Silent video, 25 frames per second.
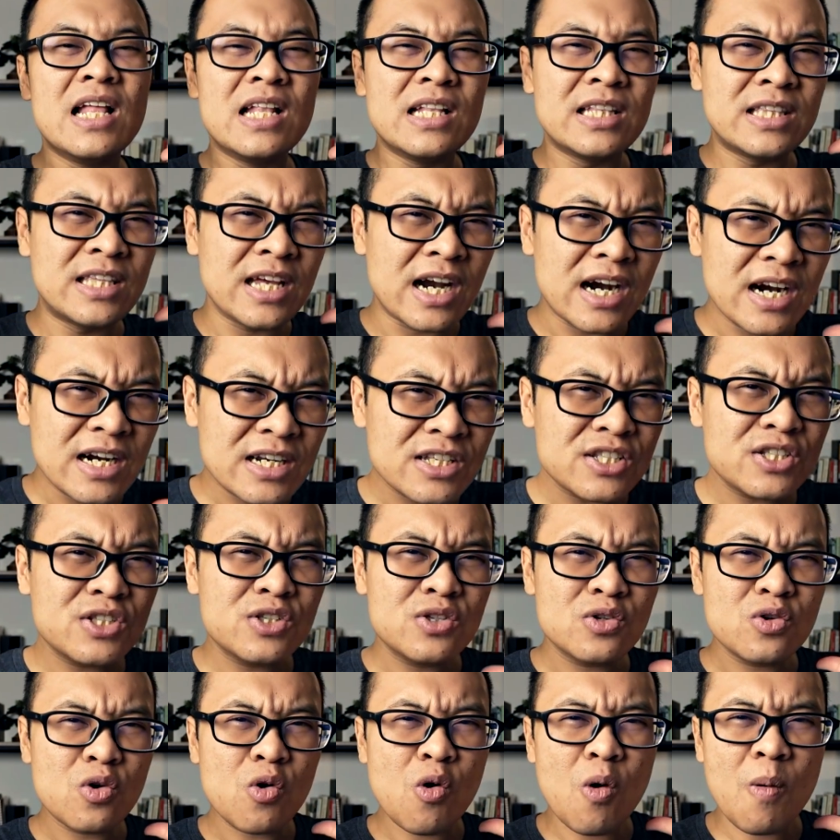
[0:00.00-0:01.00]
there's
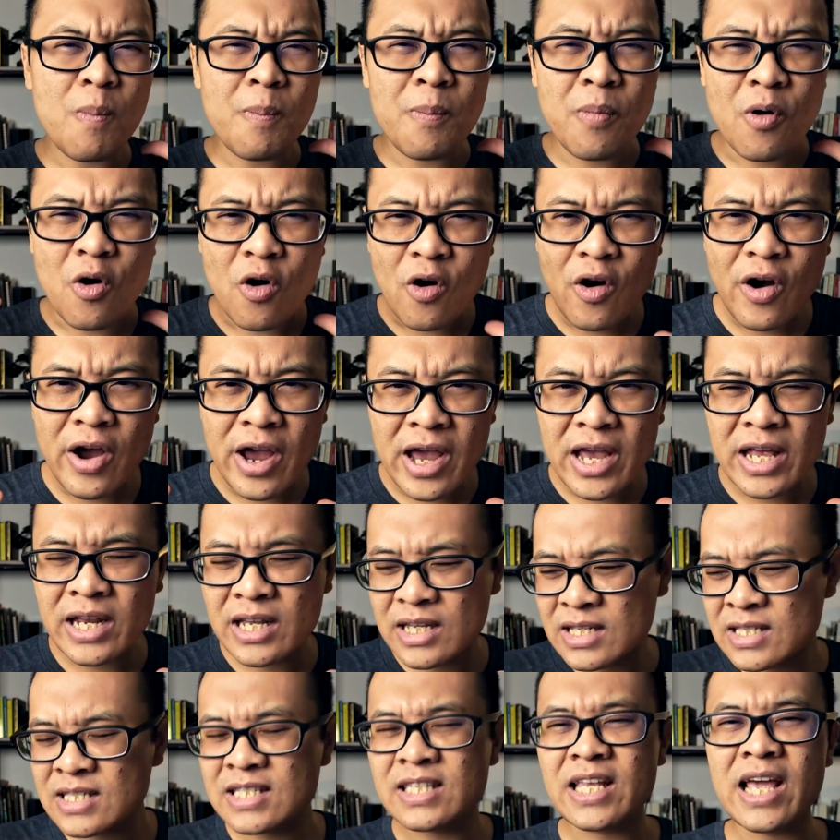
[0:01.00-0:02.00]
no
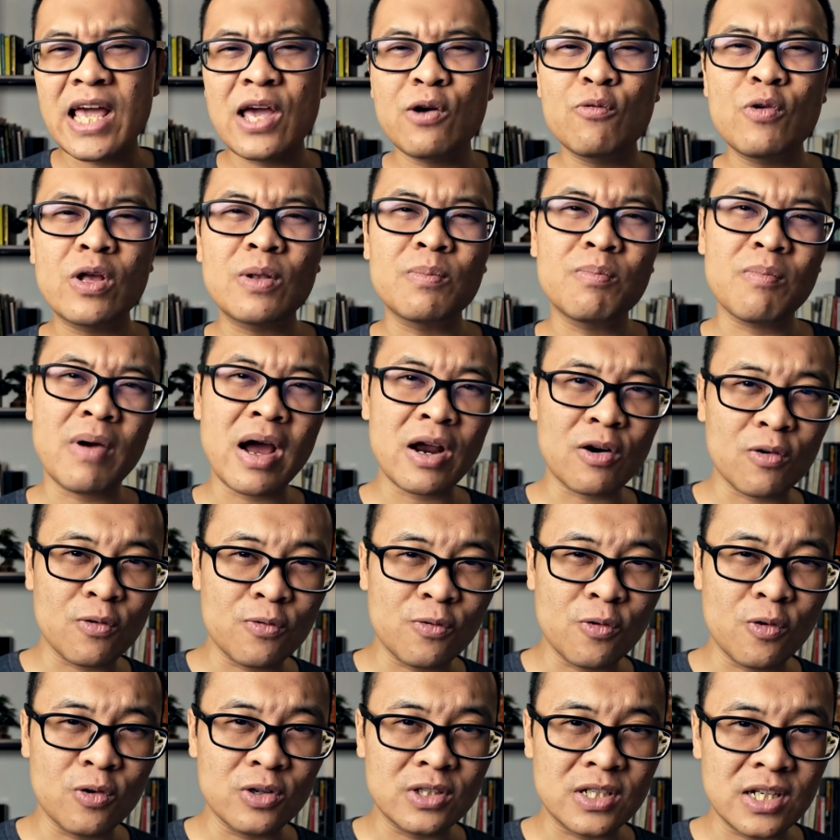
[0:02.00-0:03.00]
point staying with Micro
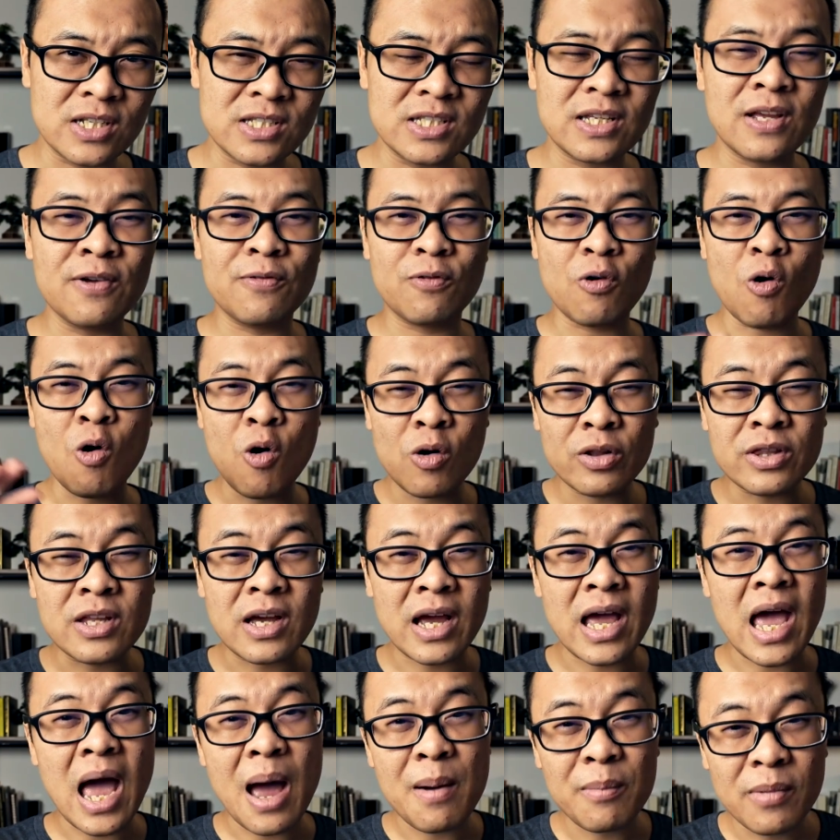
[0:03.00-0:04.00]
Four Thirds if all the
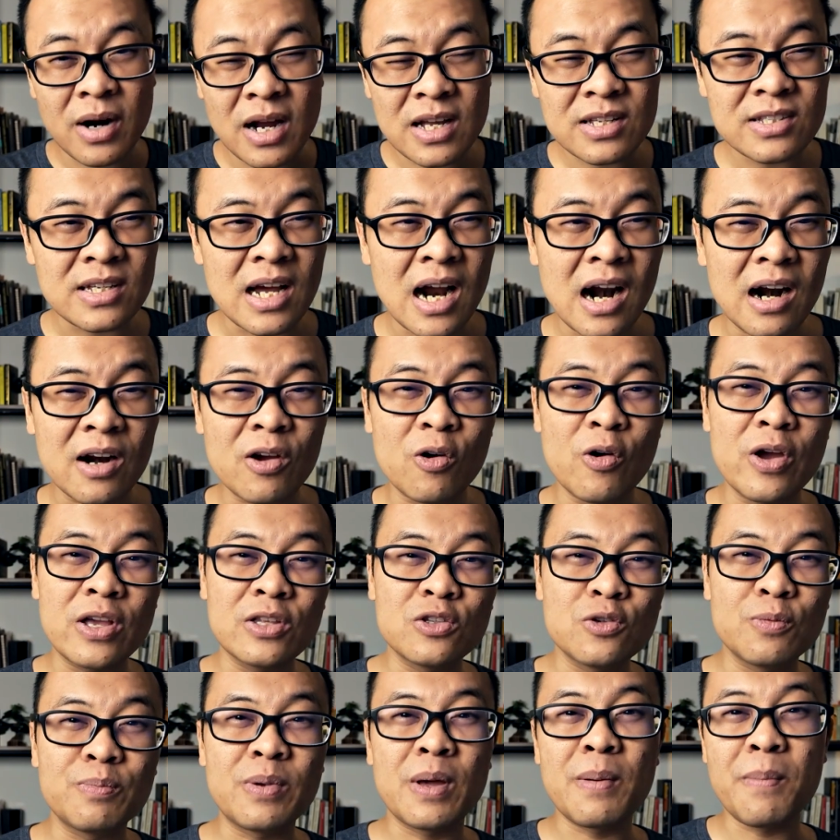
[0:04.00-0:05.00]
cameras are going
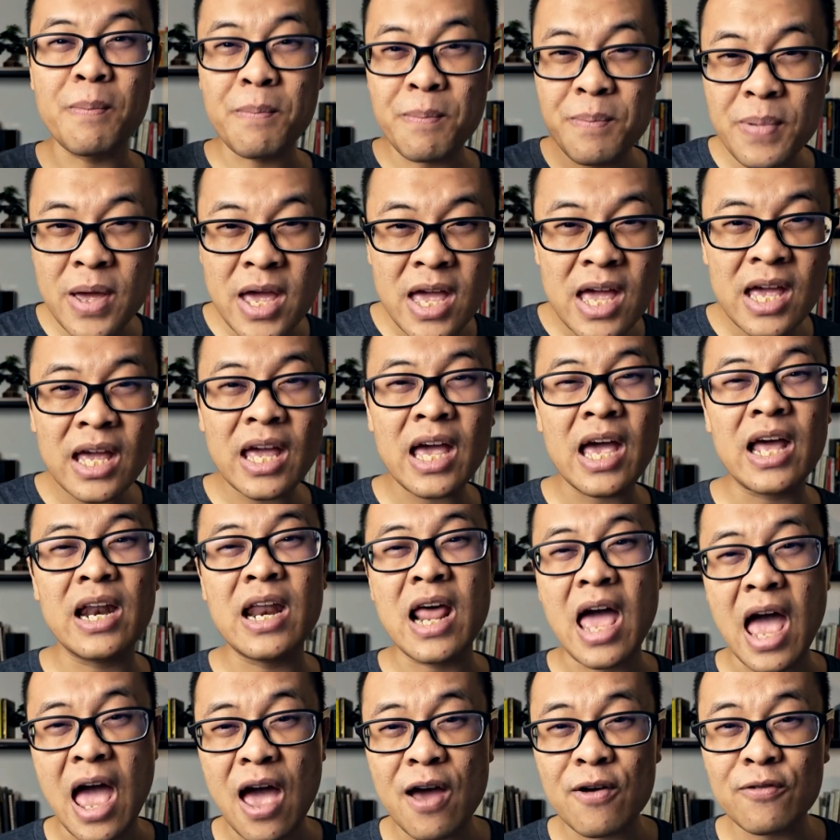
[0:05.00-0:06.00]
to be big and
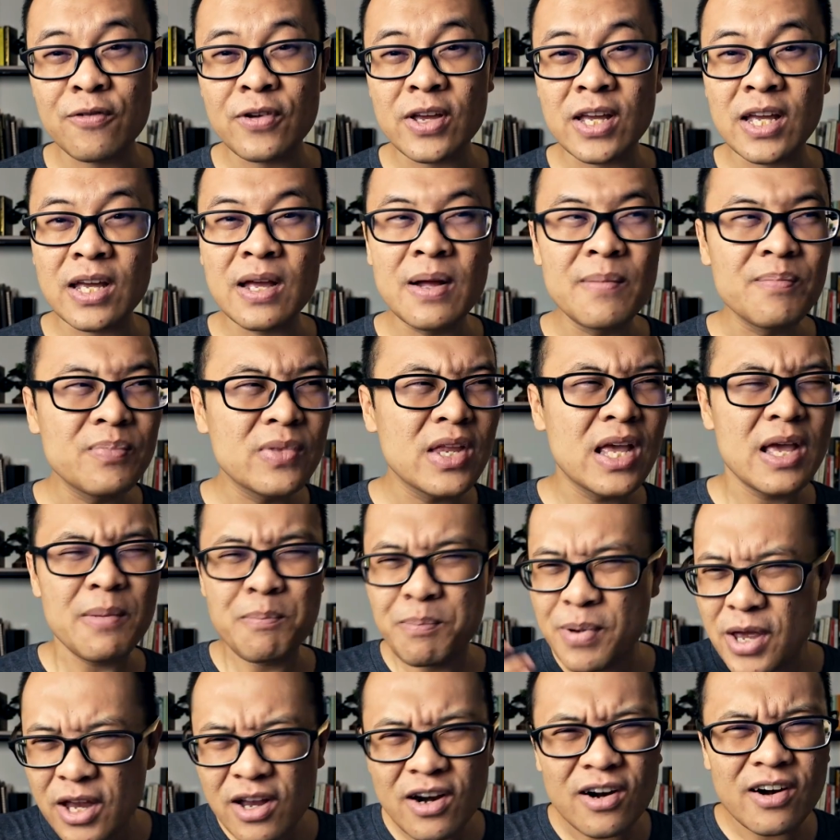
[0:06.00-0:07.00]
heavy.
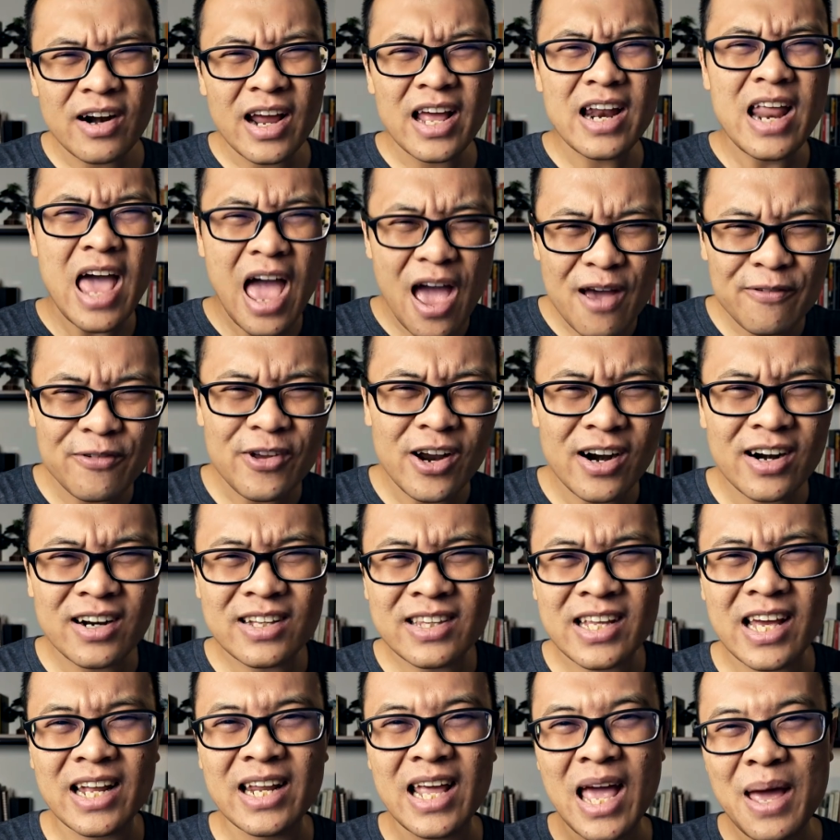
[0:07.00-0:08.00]
Bigger and heavier
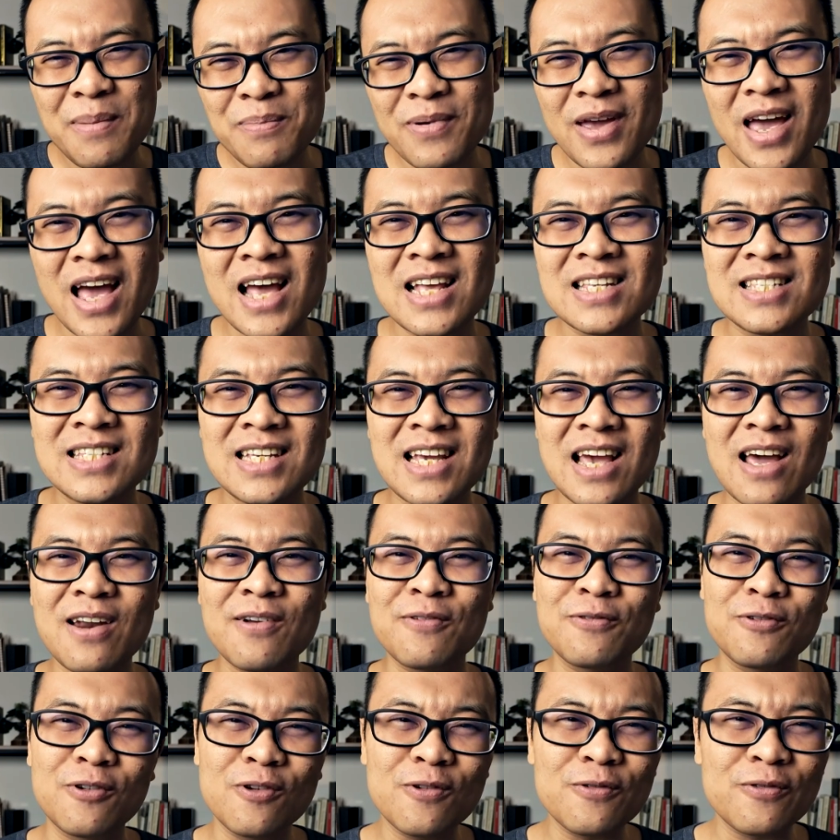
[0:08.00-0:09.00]
than APS-C
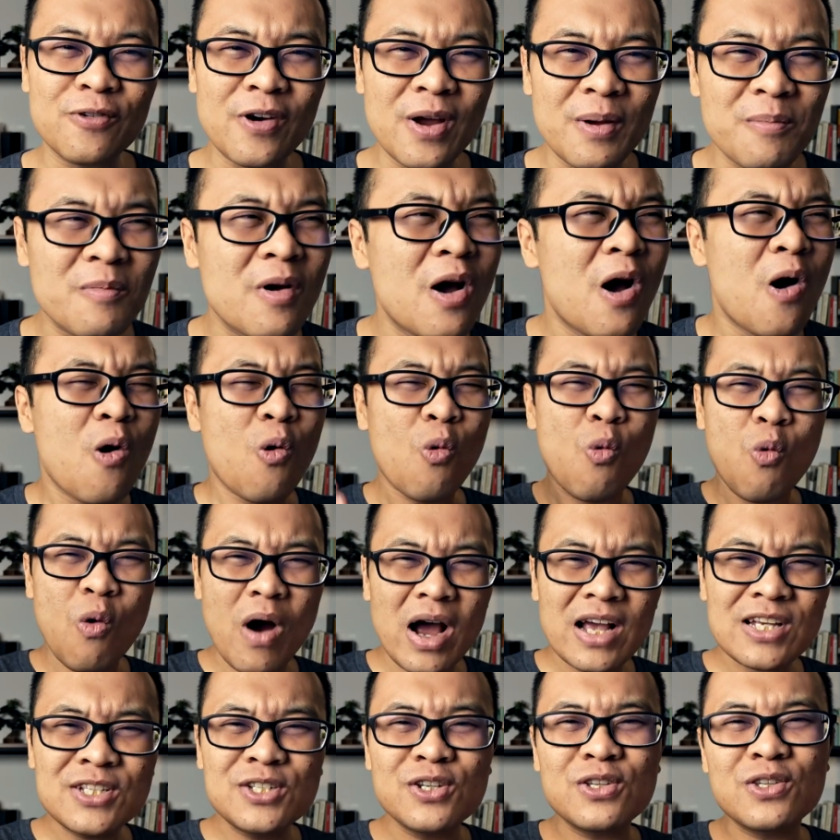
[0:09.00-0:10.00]
and full frame.
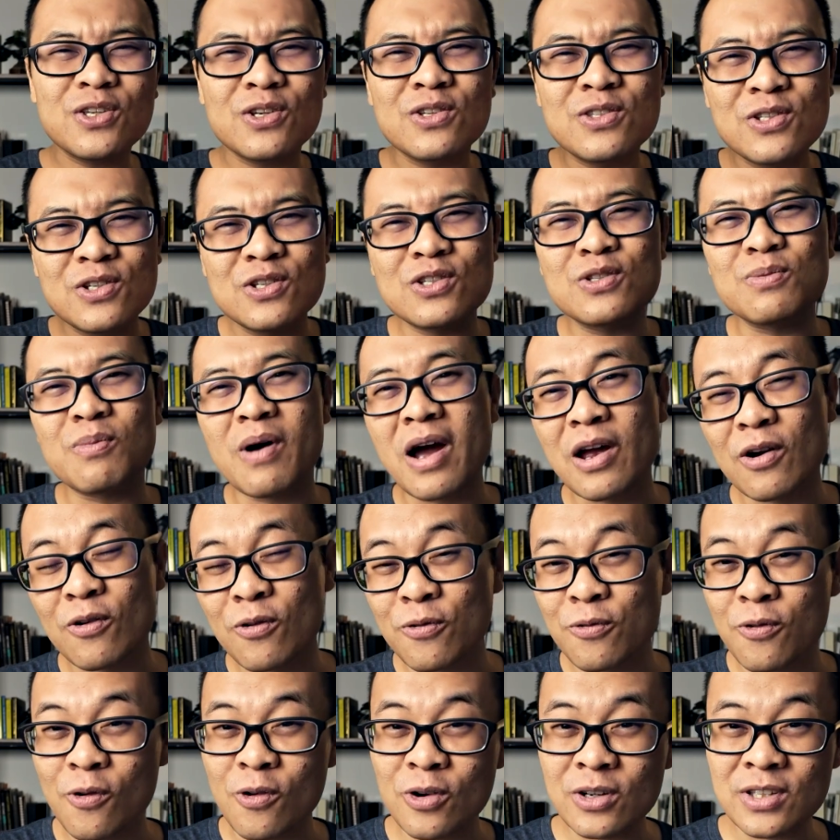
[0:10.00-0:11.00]
Why should you choose Micro
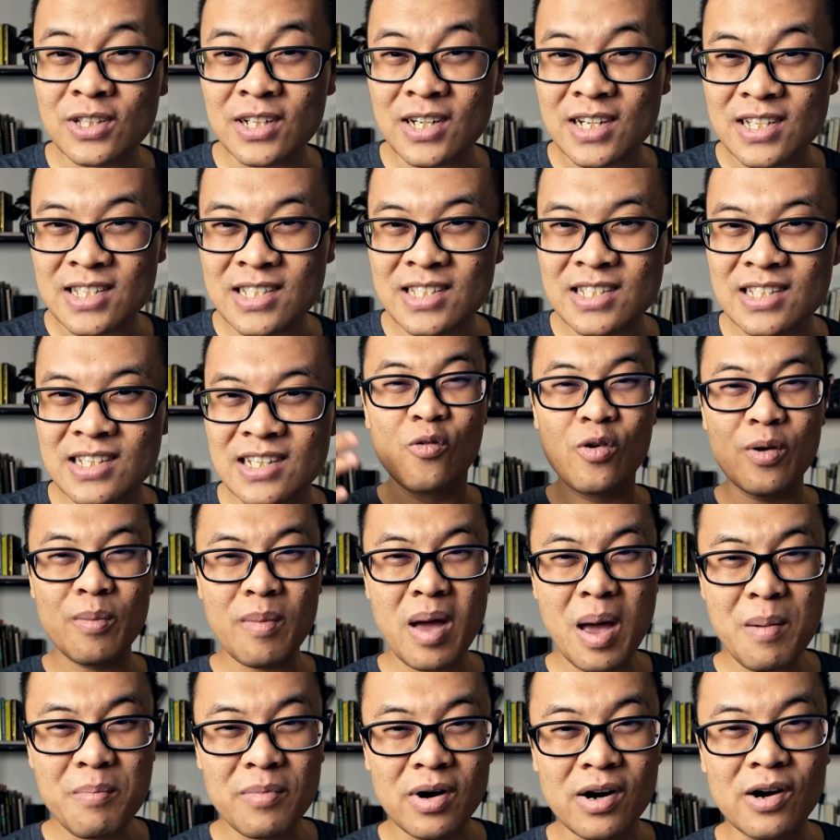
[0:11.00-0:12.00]
Four Thirds?
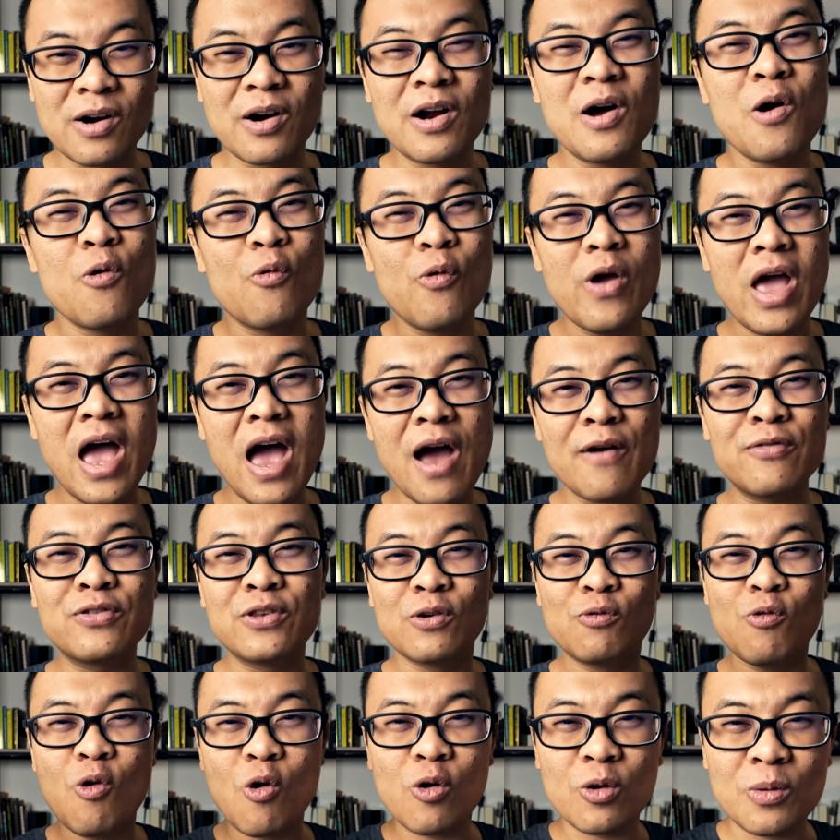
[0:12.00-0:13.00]
Remember, we have
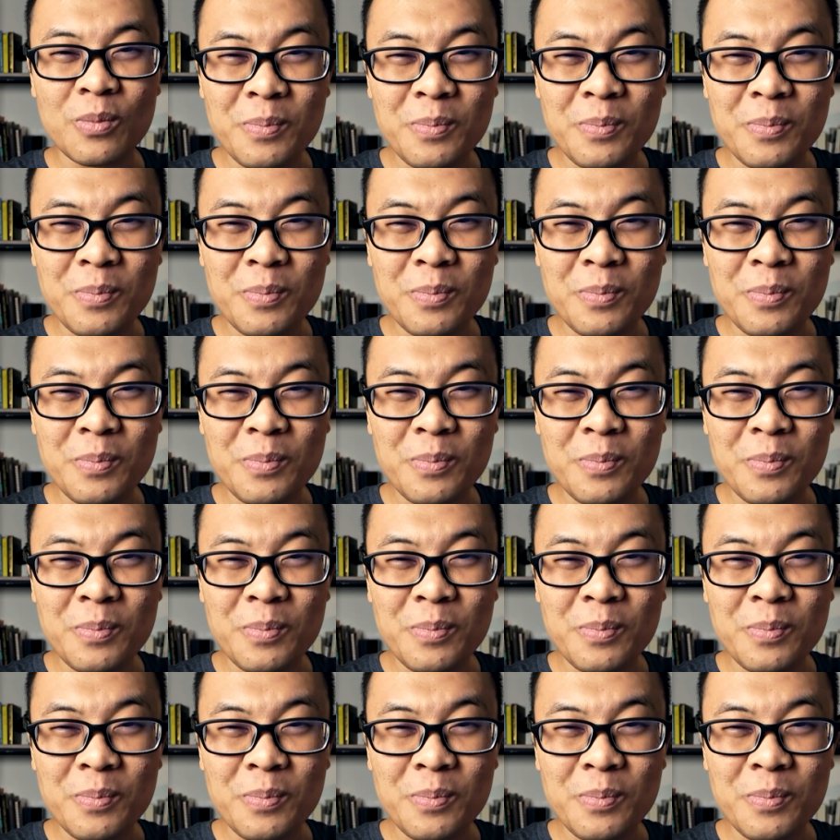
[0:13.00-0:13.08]
the word